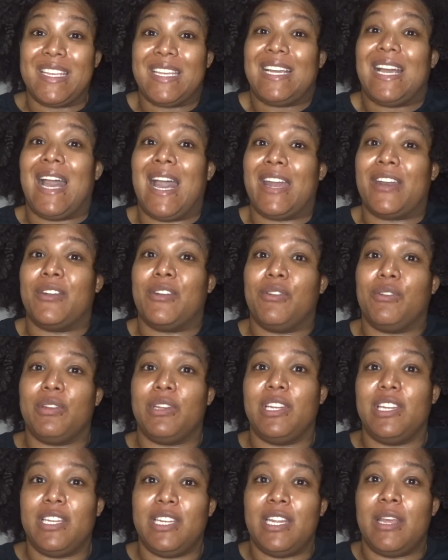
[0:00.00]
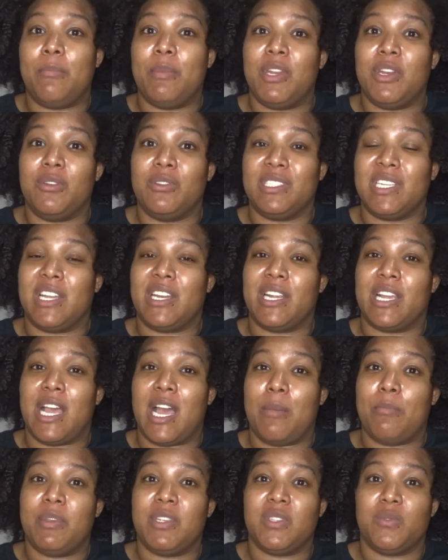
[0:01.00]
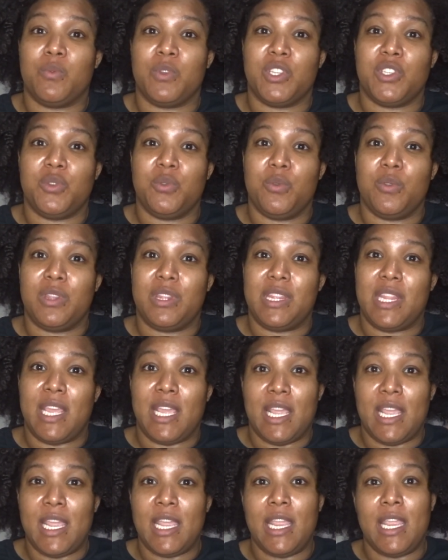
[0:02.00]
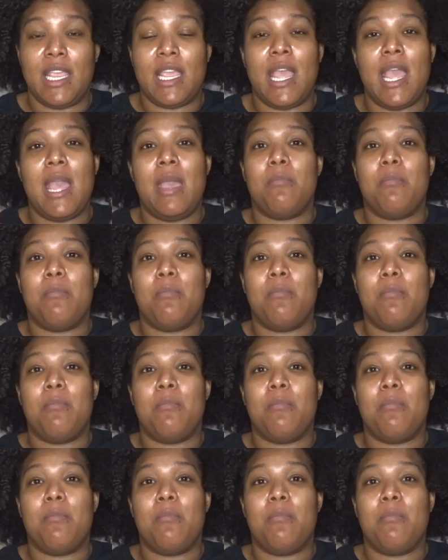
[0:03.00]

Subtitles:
I don't know. Let me know down in the comments what you think.